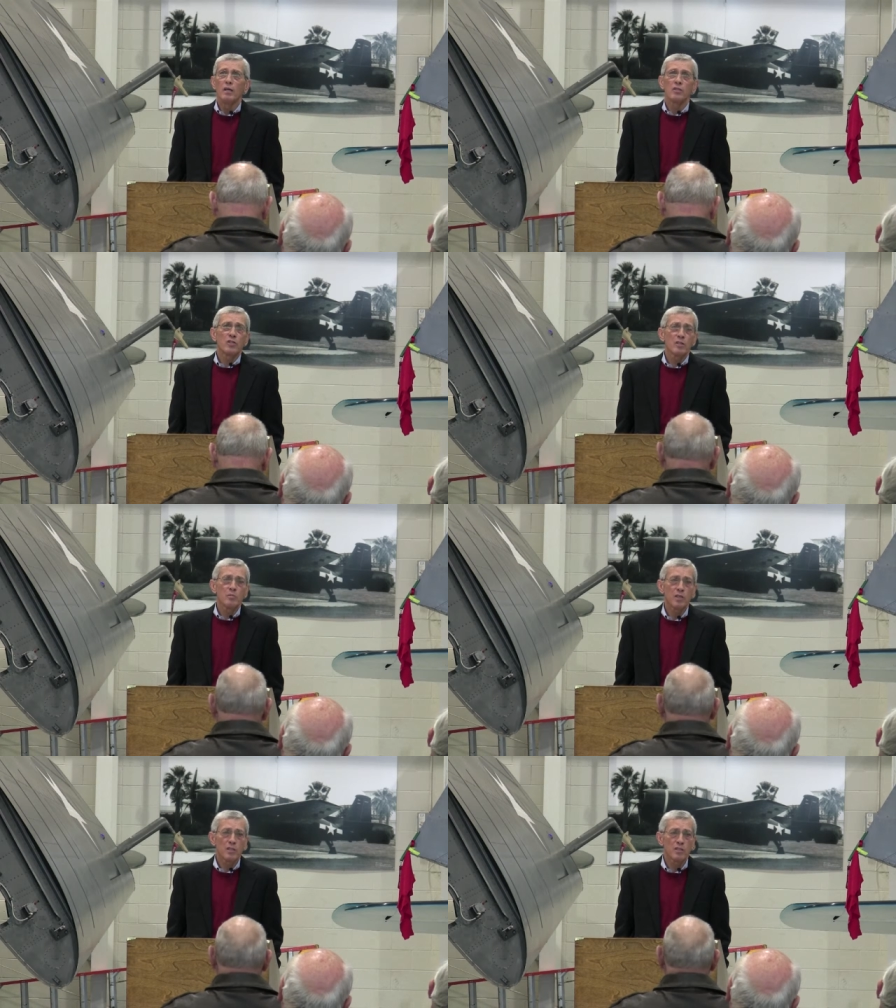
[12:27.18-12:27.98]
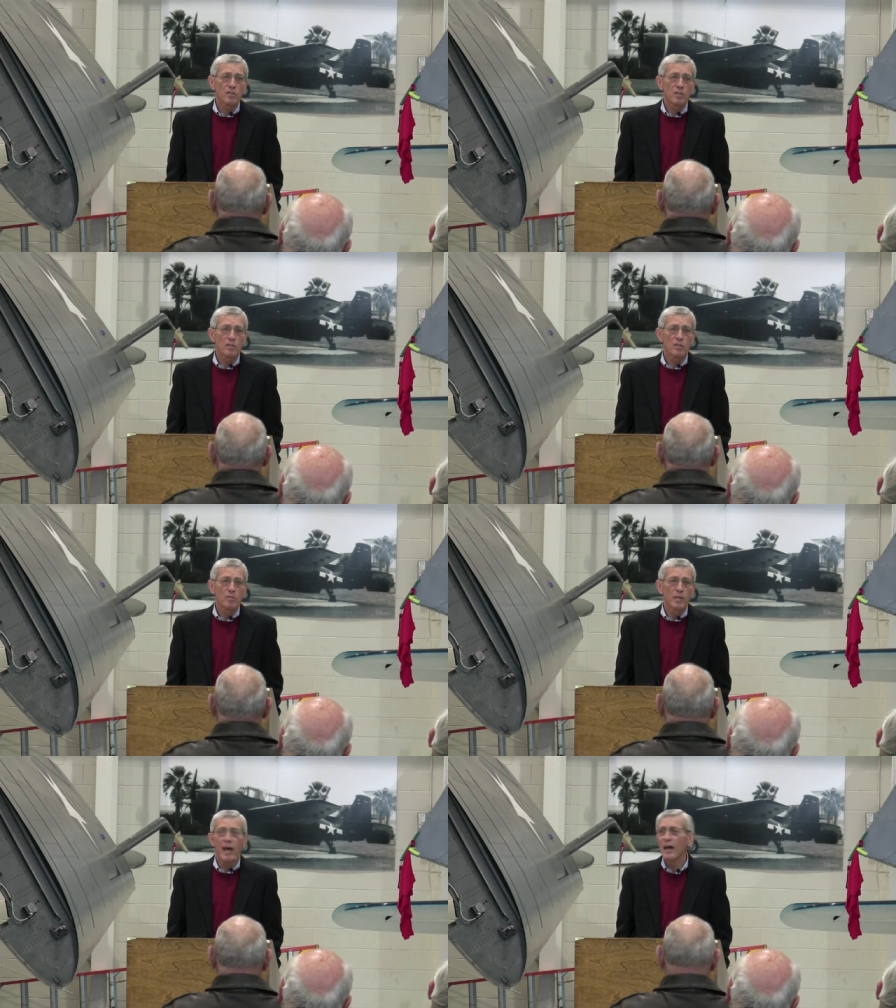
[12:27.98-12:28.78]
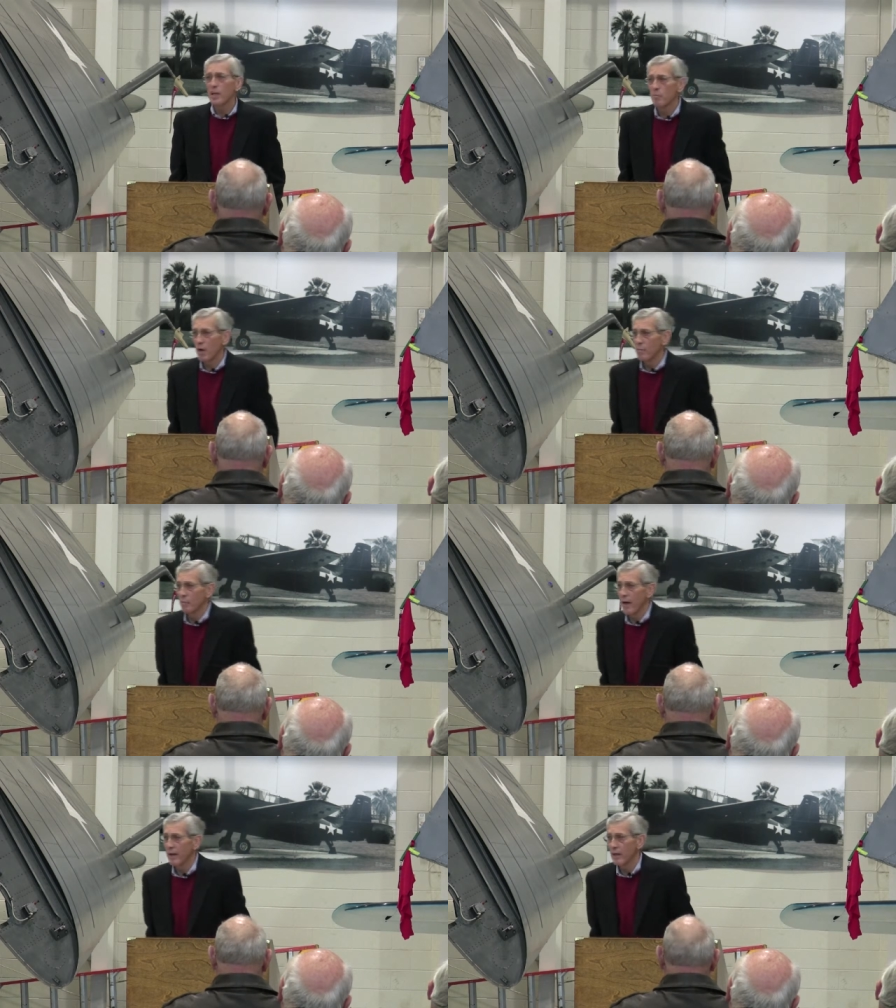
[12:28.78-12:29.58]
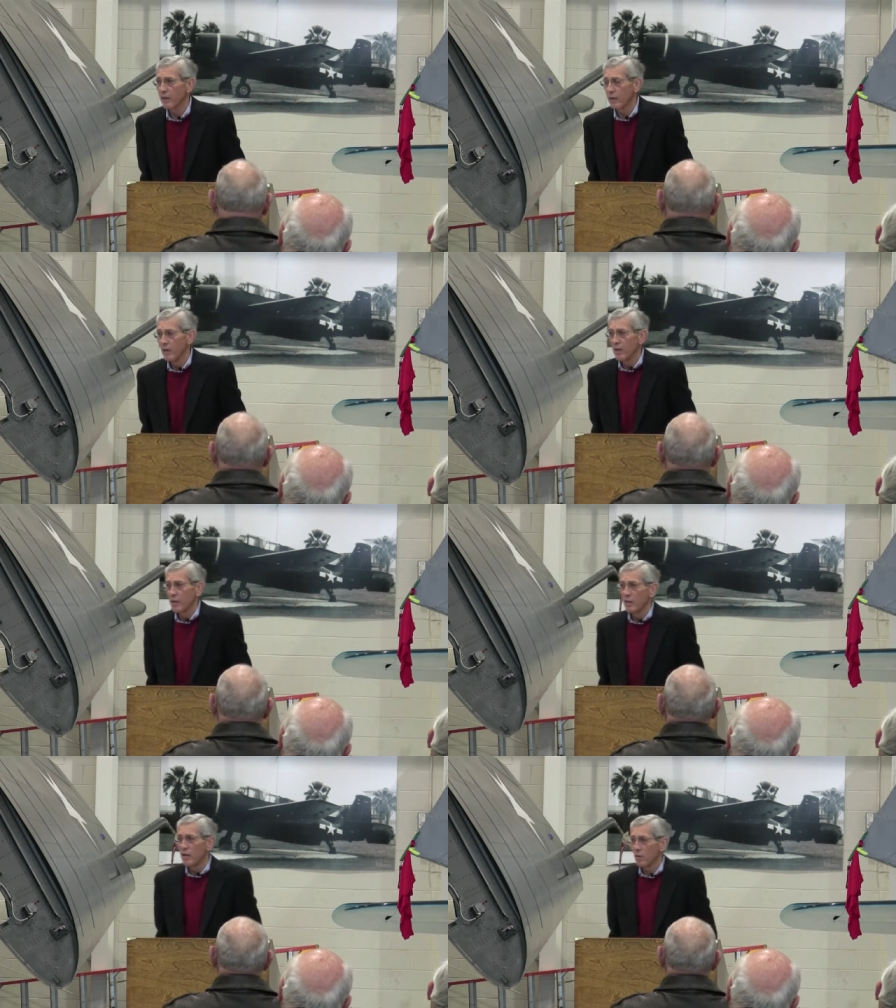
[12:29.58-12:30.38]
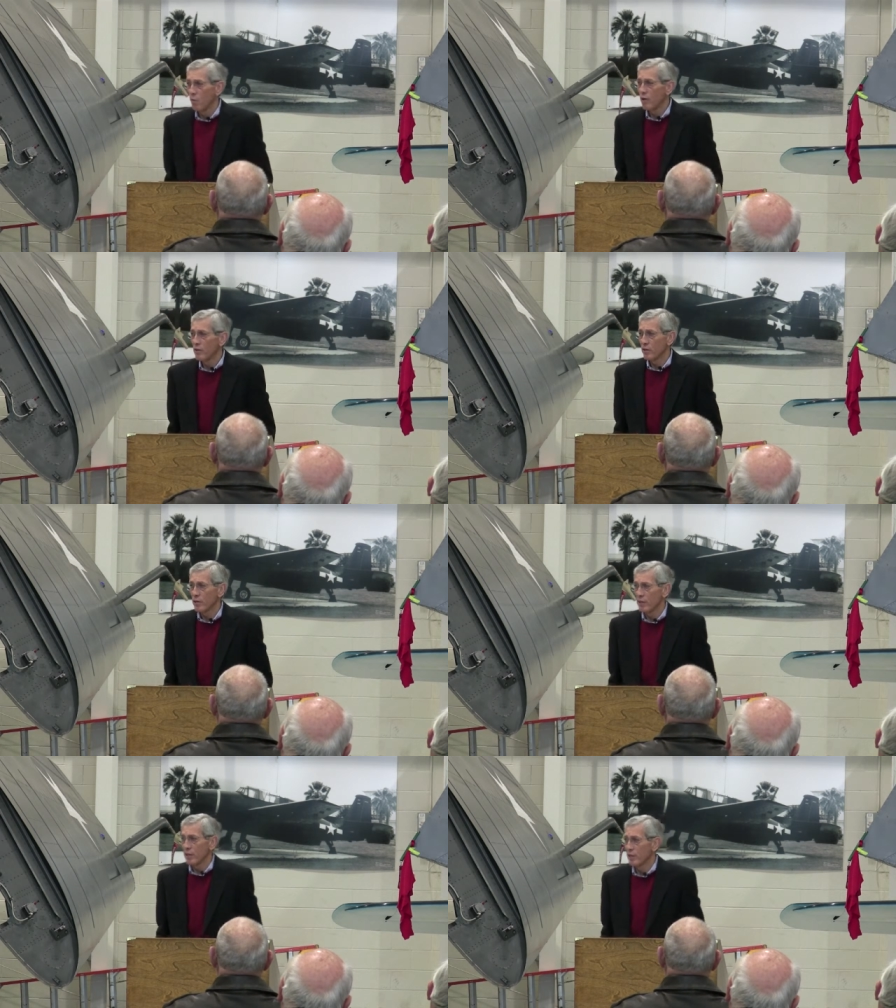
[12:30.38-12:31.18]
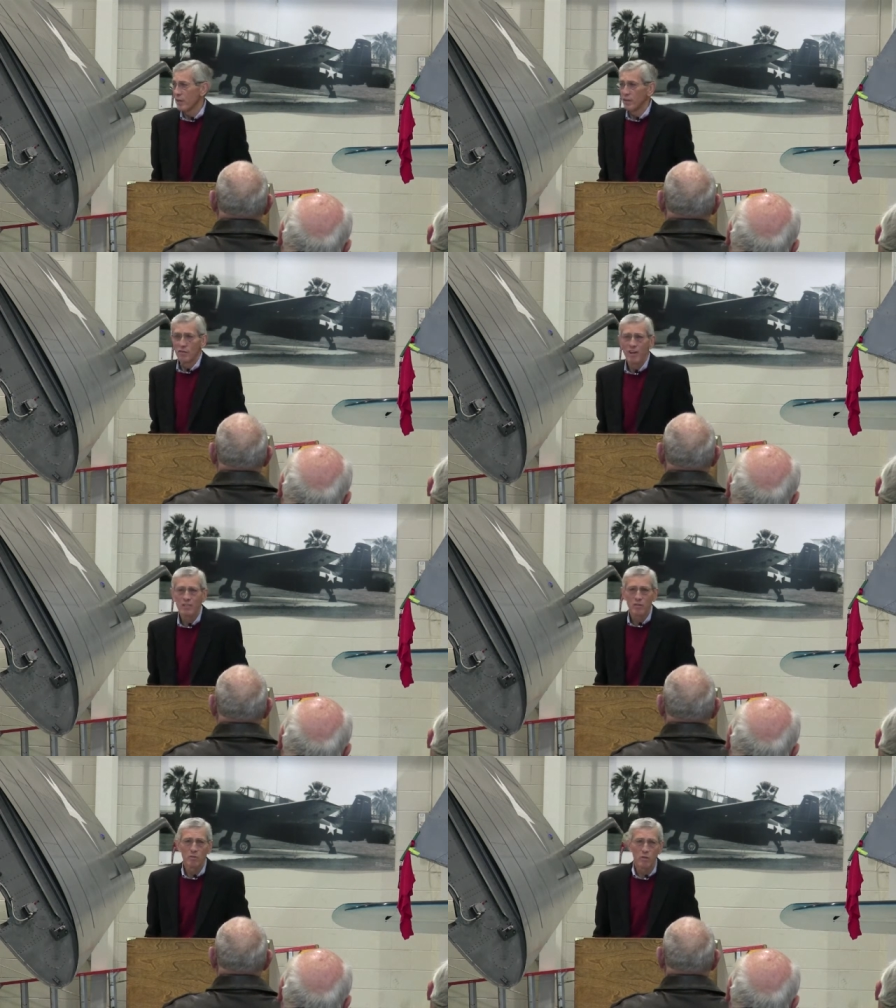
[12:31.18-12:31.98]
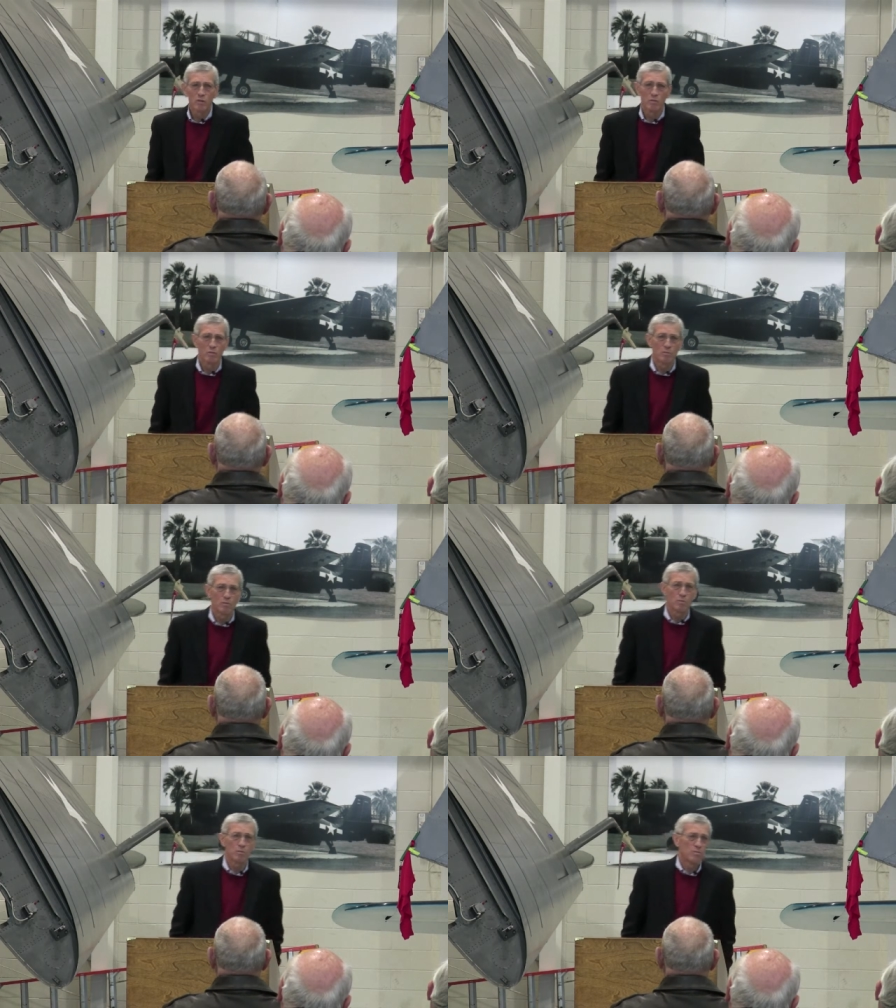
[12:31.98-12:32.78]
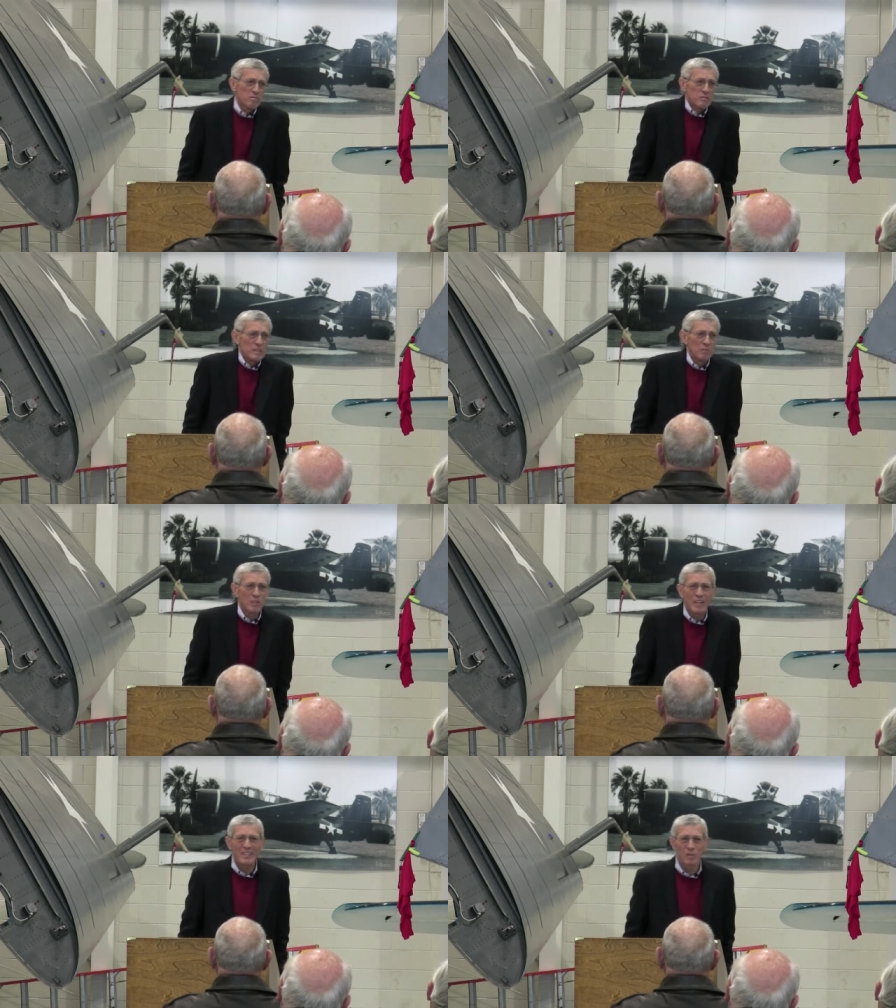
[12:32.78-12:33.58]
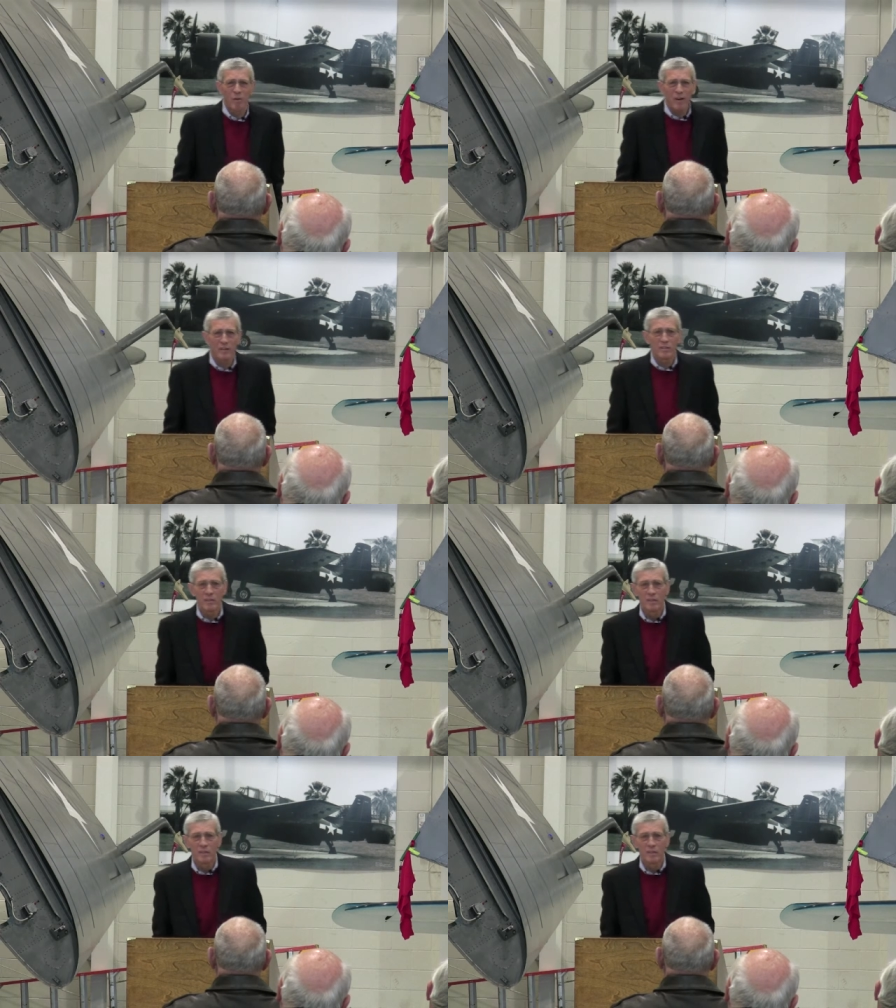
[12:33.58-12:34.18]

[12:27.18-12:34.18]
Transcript: under circumstances that are going to be highly problematic. You got to wonder in, in, in, a rational world, was that smart?